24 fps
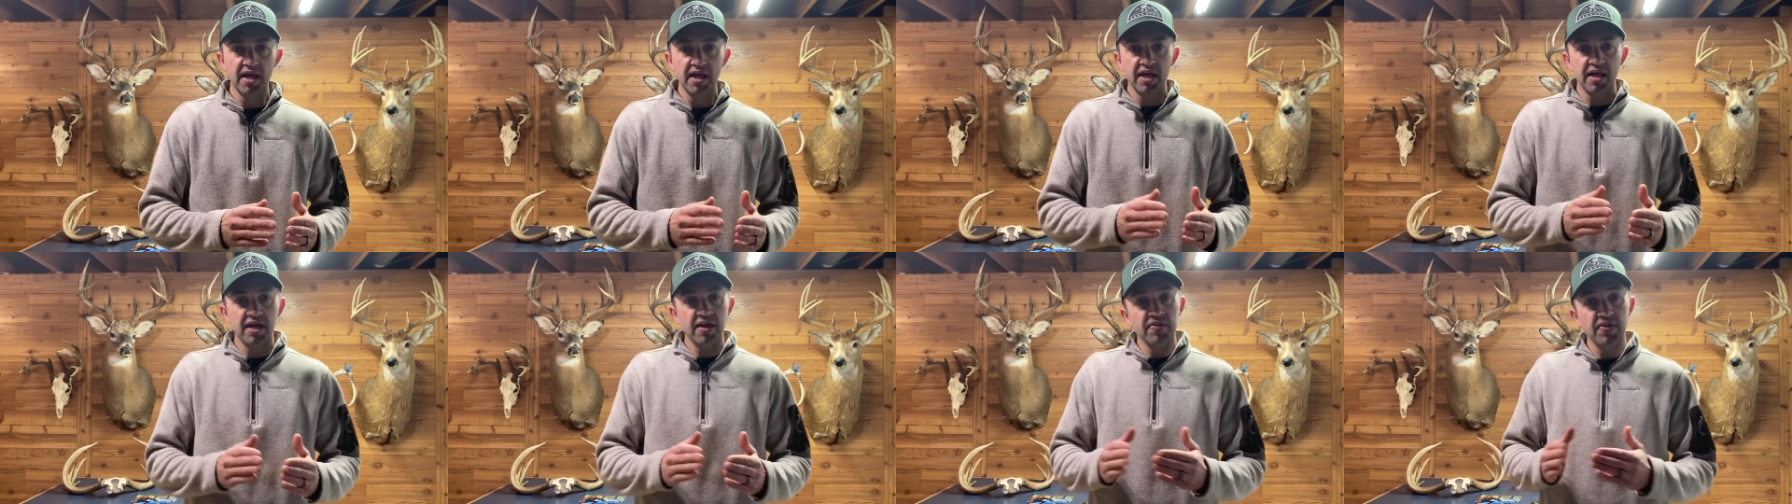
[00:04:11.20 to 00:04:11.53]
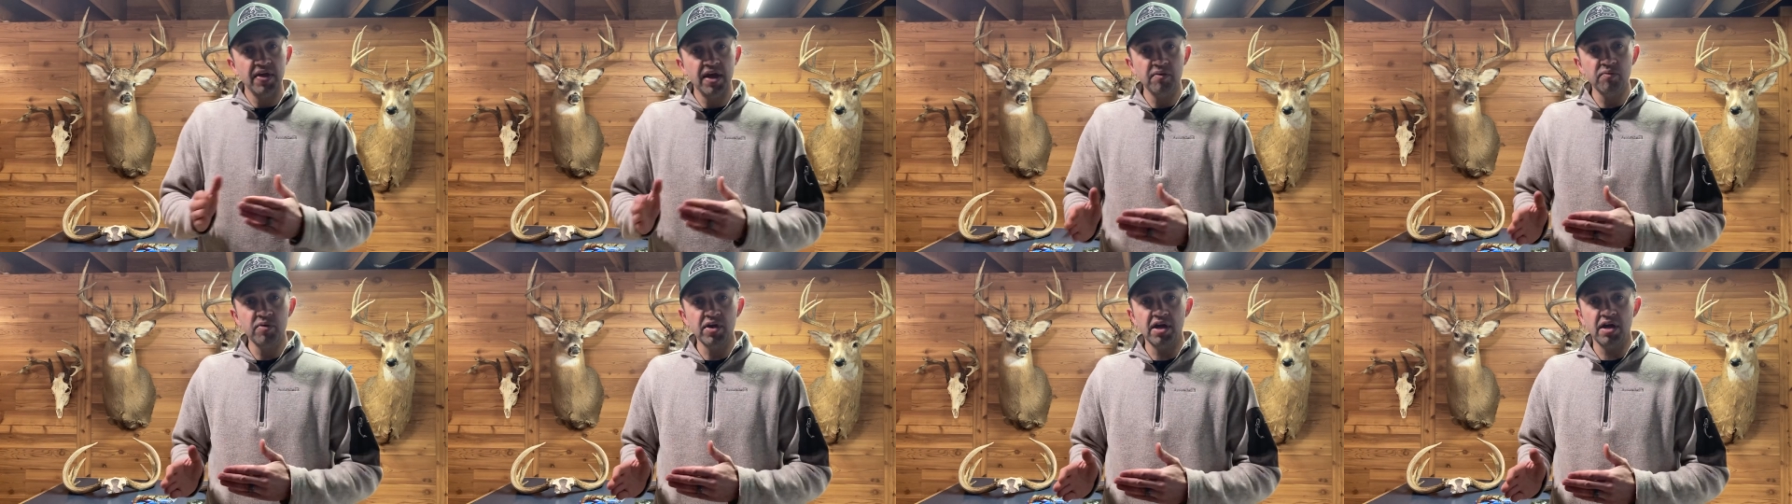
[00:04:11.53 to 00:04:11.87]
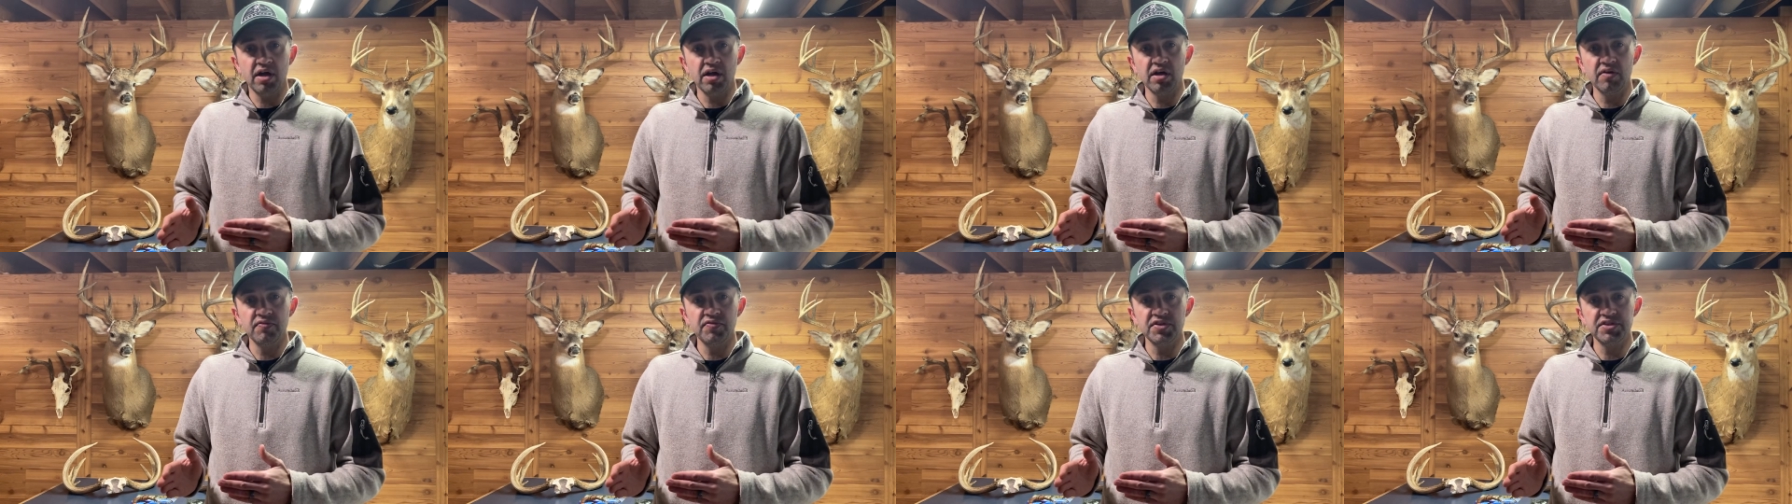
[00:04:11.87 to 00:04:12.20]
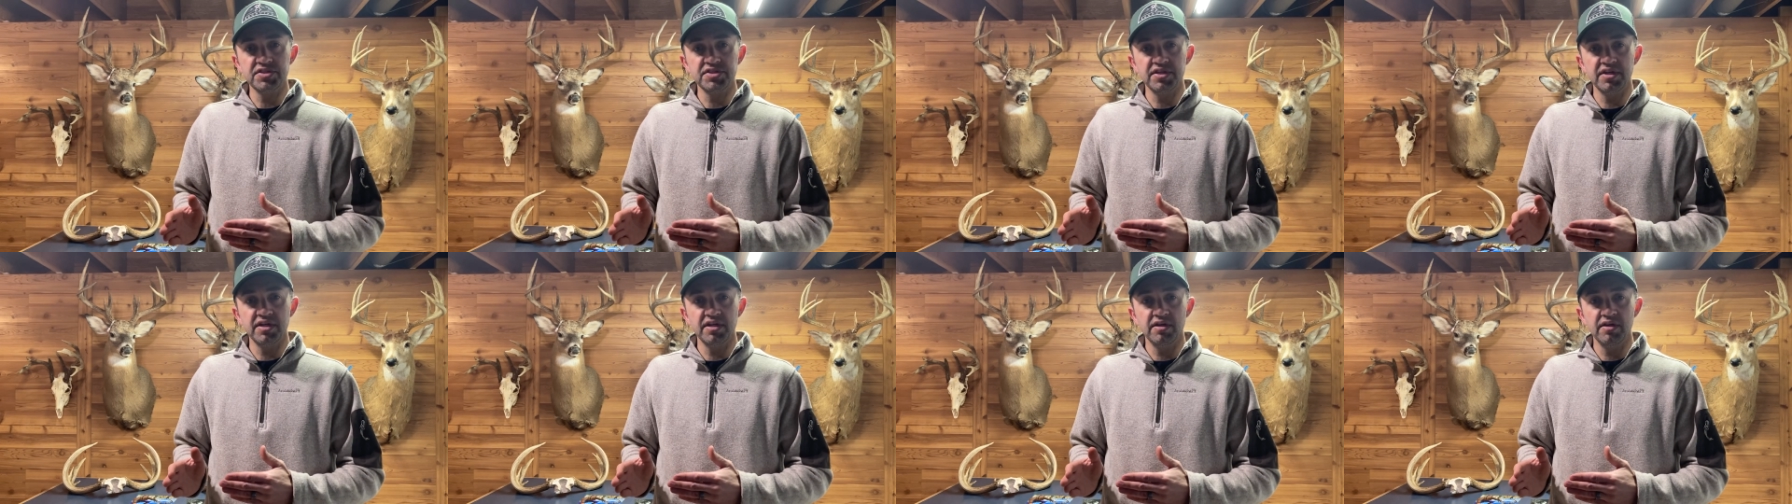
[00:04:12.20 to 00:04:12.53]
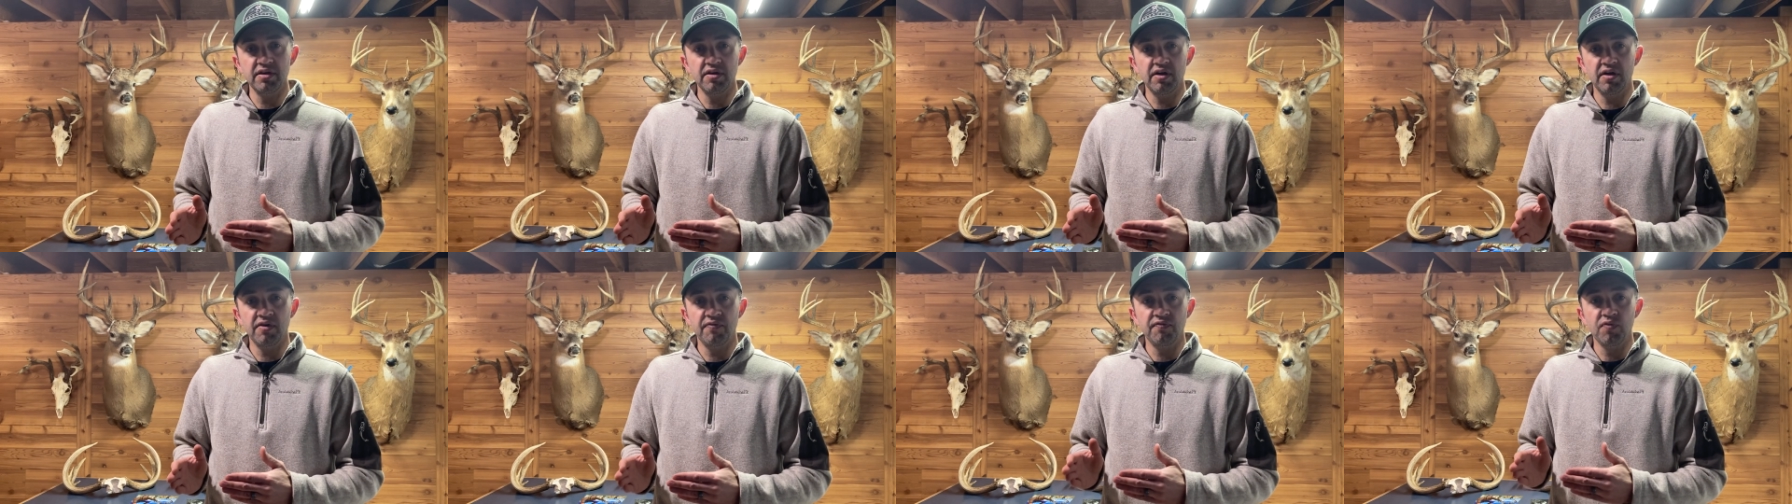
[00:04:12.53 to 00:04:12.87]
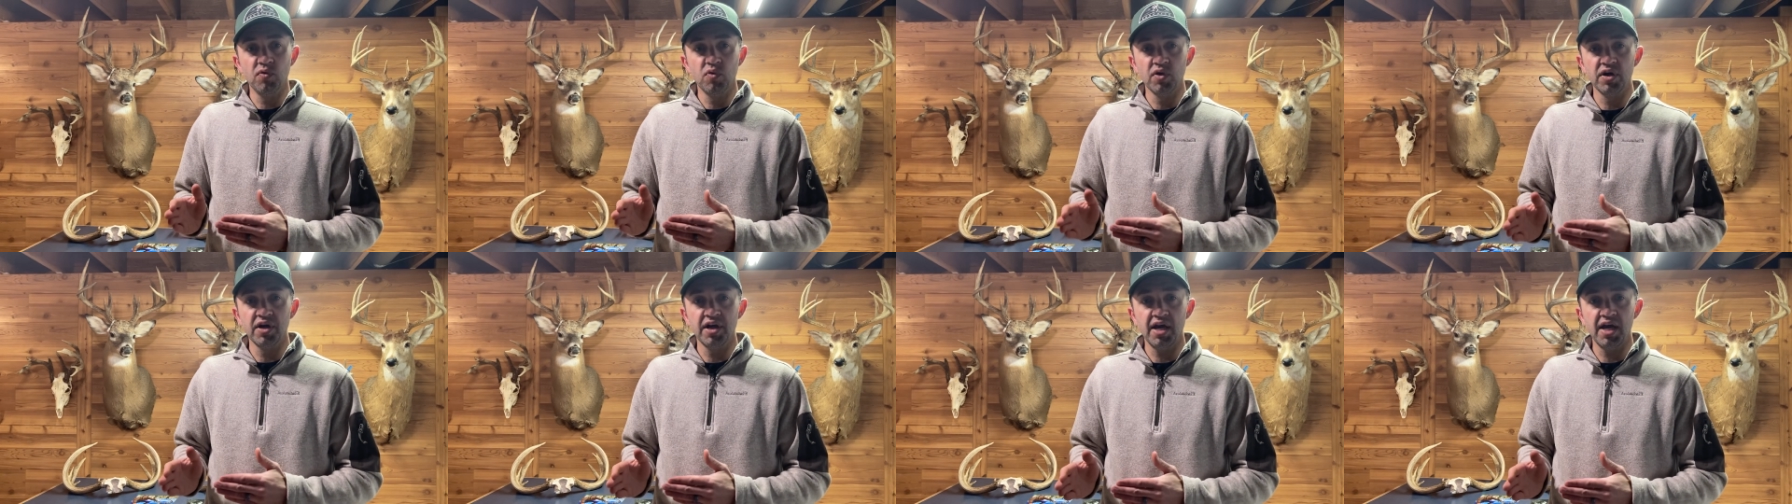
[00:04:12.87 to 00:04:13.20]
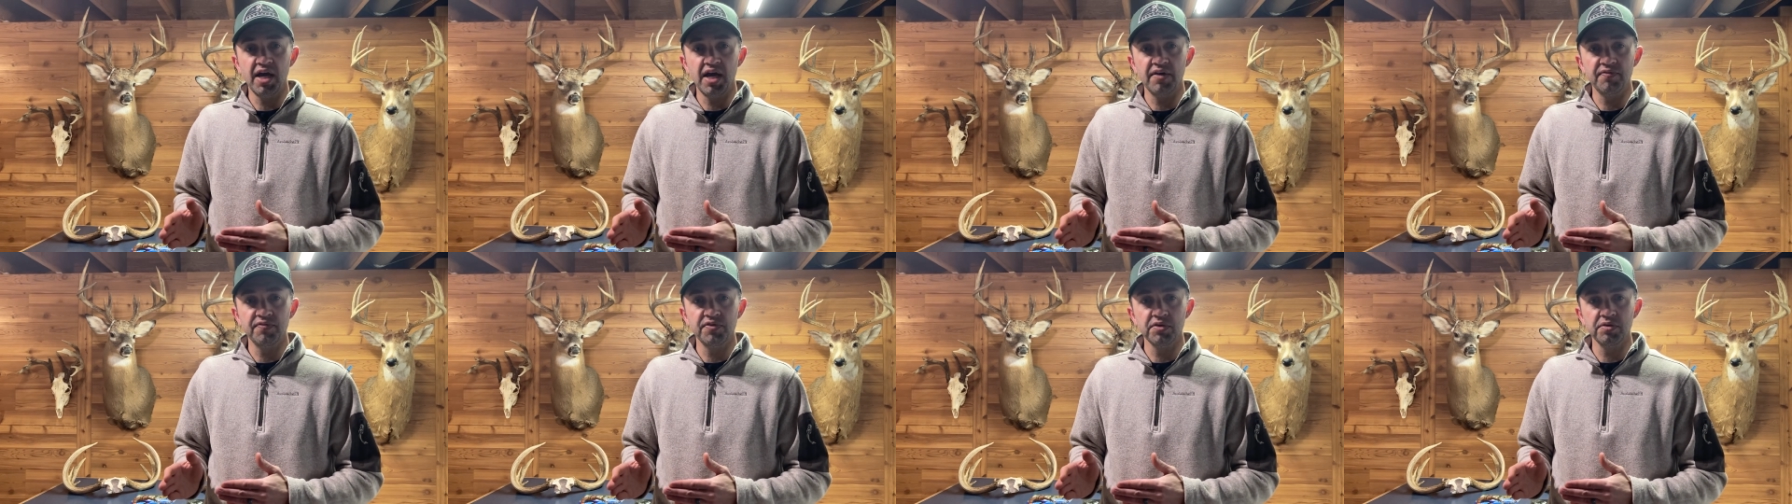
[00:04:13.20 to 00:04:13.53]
And then we harvested a 4.5